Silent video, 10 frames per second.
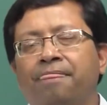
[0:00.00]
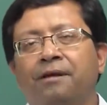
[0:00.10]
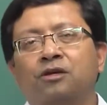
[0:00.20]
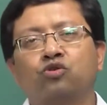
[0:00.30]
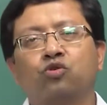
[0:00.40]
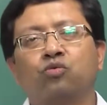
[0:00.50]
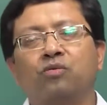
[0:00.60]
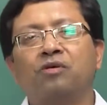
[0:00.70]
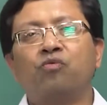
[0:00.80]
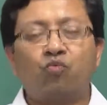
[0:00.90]
So,
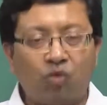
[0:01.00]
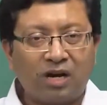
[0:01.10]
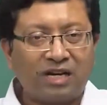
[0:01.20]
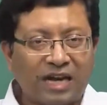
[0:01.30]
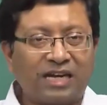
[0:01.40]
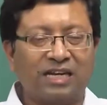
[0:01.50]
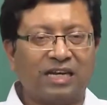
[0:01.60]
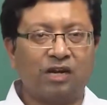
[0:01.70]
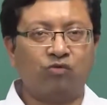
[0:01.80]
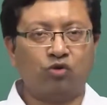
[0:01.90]
what
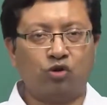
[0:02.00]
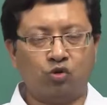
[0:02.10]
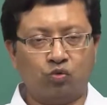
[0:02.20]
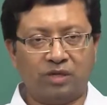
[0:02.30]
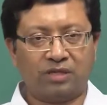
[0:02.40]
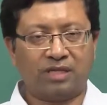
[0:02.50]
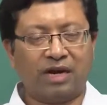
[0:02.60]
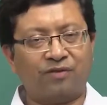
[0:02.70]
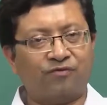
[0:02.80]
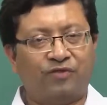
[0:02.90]
technically would do is
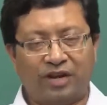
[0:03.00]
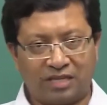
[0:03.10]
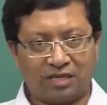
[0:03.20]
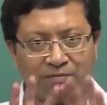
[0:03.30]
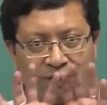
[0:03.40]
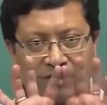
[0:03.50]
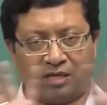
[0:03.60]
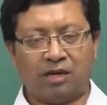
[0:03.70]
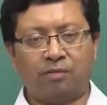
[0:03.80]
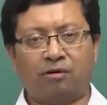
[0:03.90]
that, very simply
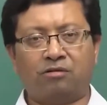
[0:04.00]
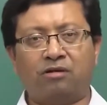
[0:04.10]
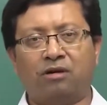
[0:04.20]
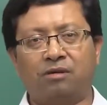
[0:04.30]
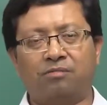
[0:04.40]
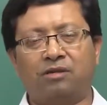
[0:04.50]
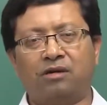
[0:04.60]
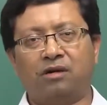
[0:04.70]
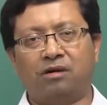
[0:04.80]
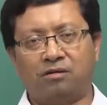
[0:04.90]
think about
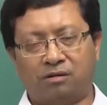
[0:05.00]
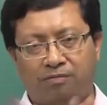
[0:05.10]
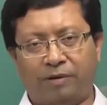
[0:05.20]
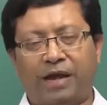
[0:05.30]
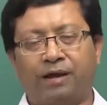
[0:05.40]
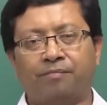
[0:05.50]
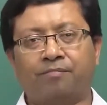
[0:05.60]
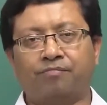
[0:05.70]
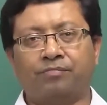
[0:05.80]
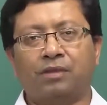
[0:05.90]
the plan.
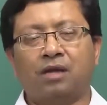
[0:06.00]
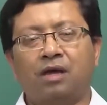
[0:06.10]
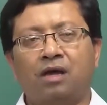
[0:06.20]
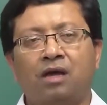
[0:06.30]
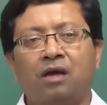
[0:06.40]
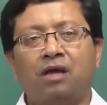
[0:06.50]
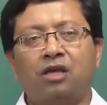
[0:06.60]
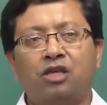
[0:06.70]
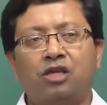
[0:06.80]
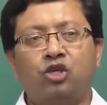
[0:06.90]

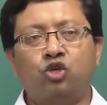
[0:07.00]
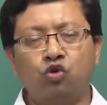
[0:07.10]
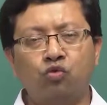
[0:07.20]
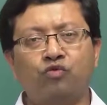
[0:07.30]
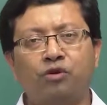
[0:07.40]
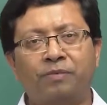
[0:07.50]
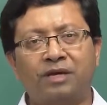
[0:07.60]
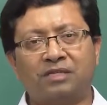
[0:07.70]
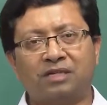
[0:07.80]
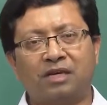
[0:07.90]
You would
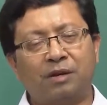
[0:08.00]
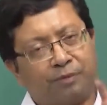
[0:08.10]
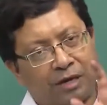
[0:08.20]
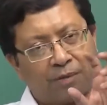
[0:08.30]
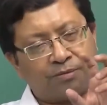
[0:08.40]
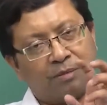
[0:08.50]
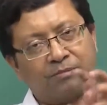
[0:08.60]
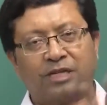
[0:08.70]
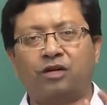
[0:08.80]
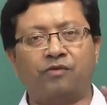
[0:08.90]
basically pick up some
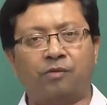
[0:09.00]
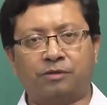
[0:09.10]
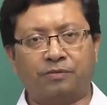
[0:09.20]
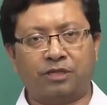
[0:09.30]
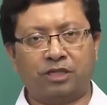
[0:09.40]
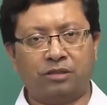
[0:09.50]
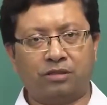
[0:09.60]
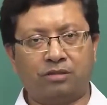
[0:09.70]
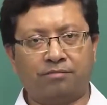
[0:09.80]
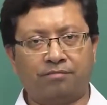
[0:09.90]
set of observations,